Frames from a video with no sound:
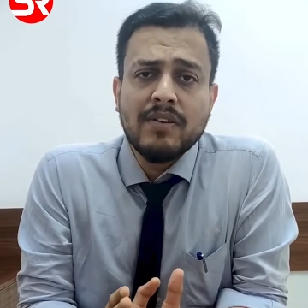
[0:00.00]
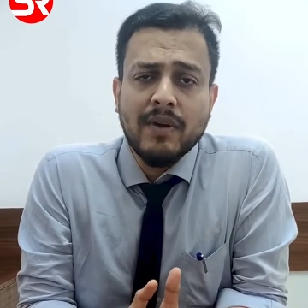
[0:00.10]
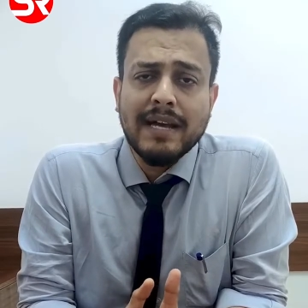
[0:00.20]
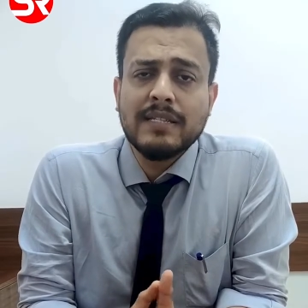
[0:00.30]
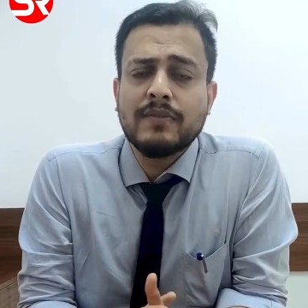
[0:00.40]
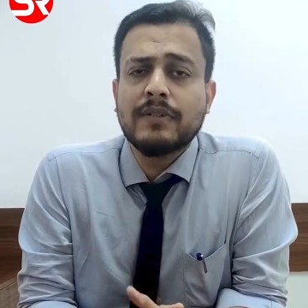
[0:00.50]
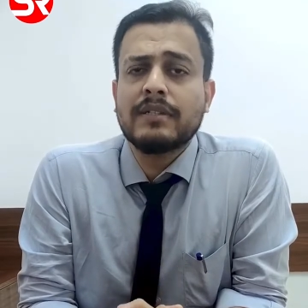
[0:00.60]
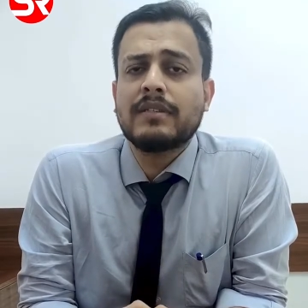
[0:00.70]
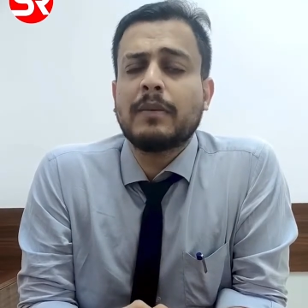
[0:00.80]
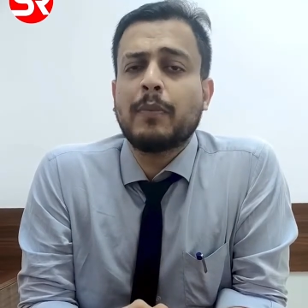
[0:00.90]

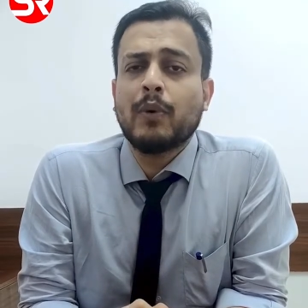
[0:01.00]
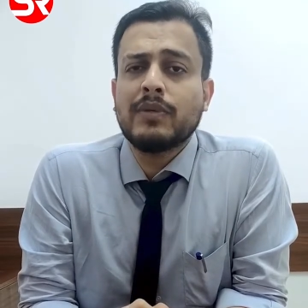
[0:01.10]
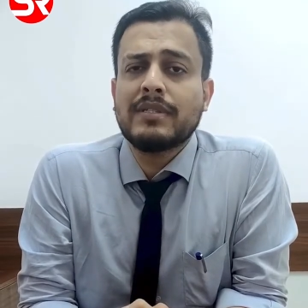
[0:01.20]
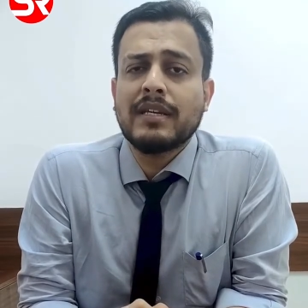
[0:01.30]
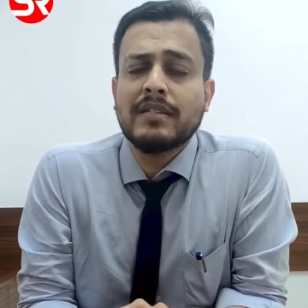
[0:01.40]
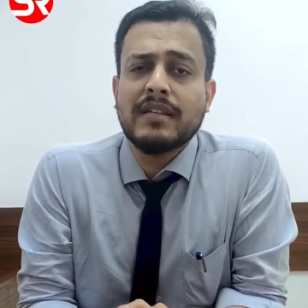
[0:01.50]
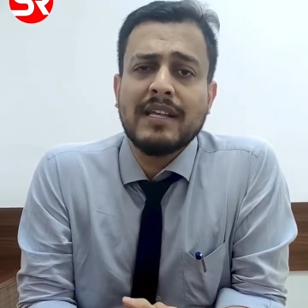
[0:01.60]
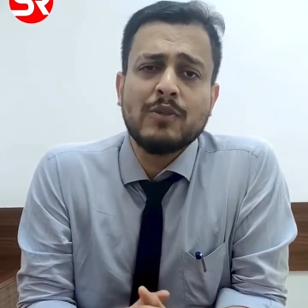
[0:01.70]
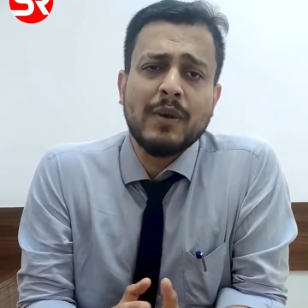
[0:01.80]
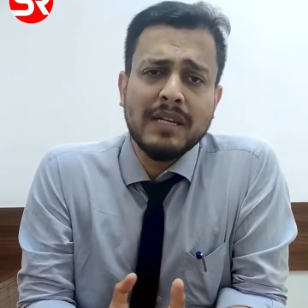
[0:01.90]
transfers and the postings,
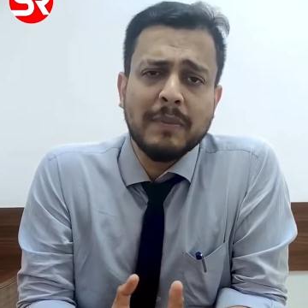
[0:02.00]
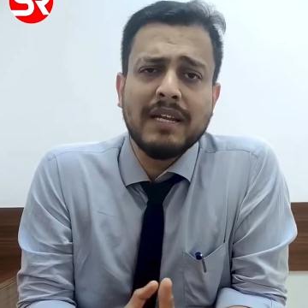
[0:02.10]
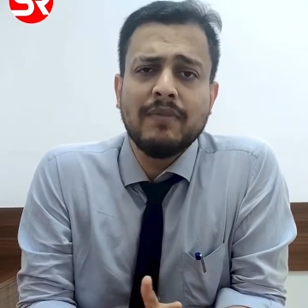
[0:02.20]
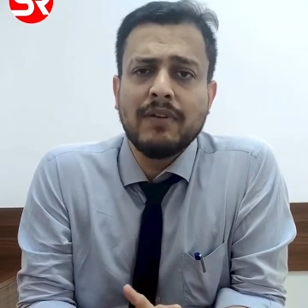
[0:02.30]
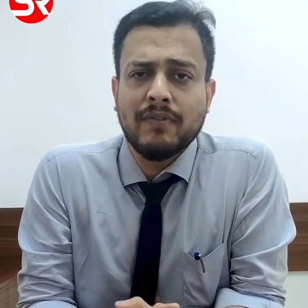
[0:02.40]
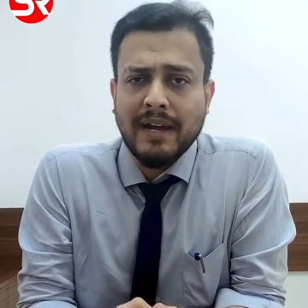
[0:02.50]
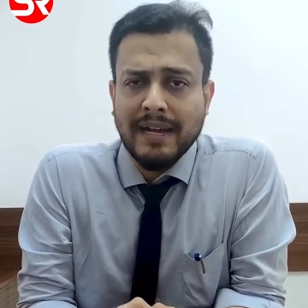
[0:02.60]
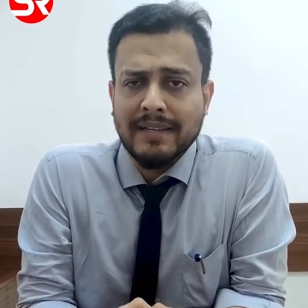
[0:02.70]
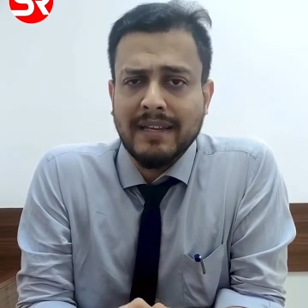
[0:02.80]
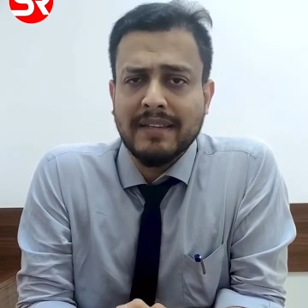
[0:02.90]
and so ultimately we
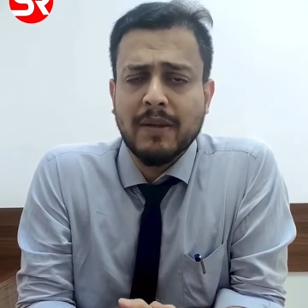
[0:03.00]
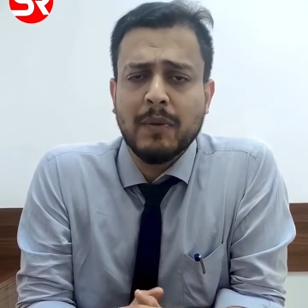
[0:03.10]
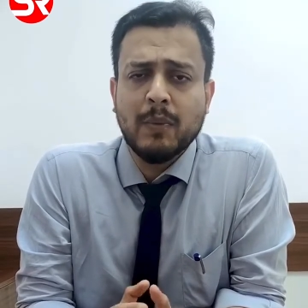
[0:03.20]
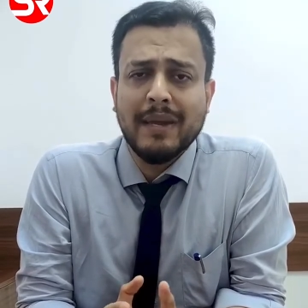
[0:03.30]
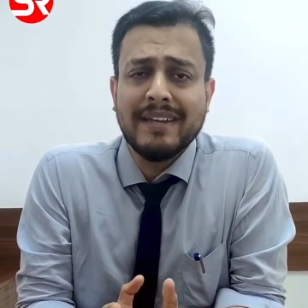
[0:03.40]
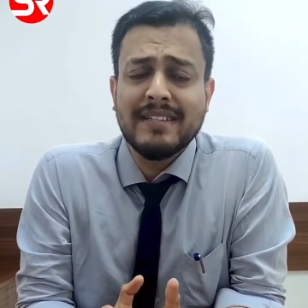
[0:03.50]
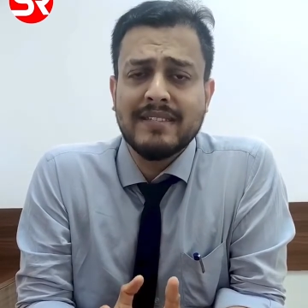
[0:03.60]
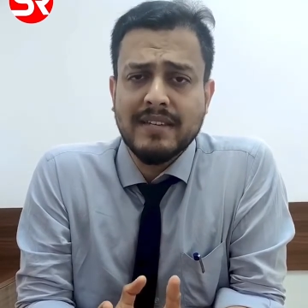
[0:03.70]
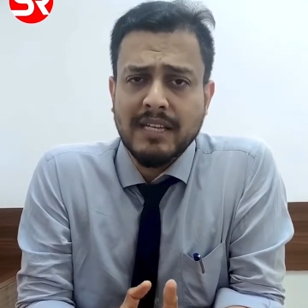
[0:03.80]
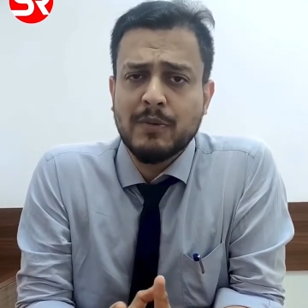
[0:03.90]
find that there have been various
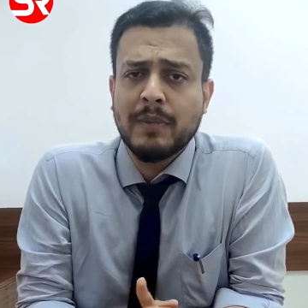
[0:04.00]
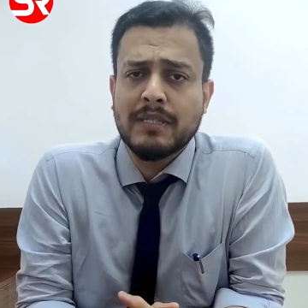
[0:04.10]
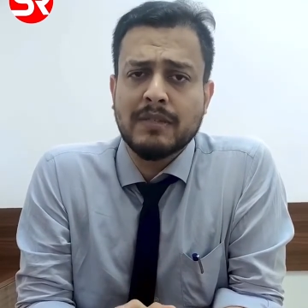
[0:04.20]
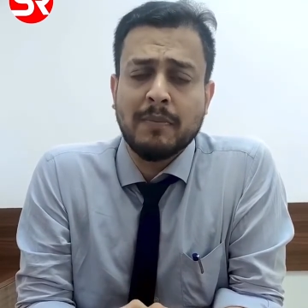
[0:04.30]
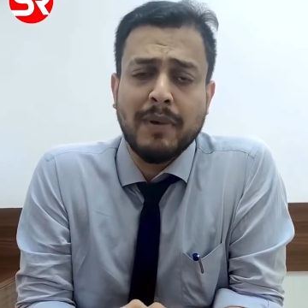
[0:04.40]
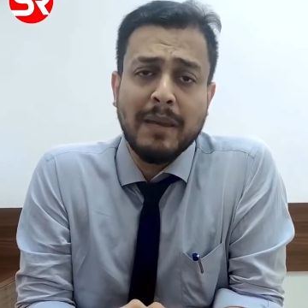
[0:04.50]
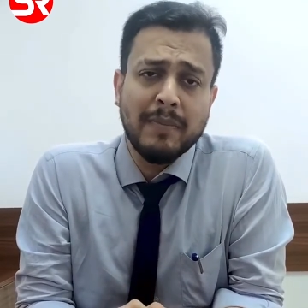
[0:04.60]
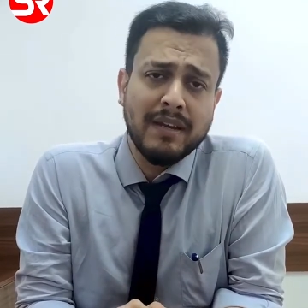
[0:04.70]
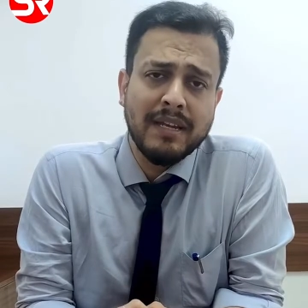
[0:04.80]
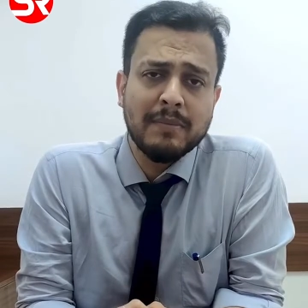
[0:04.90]
judgments,
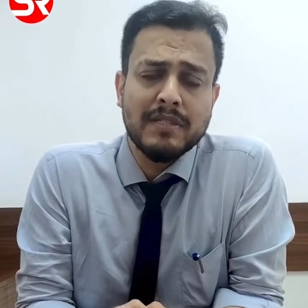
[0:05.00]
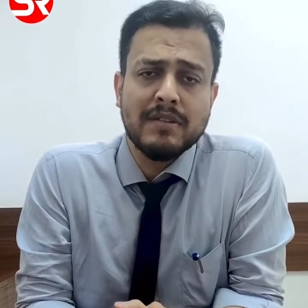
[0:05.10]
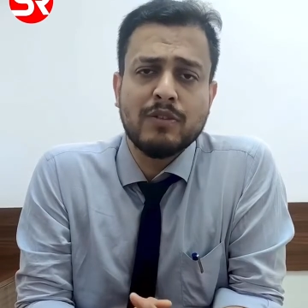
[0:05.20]
primarily Mr.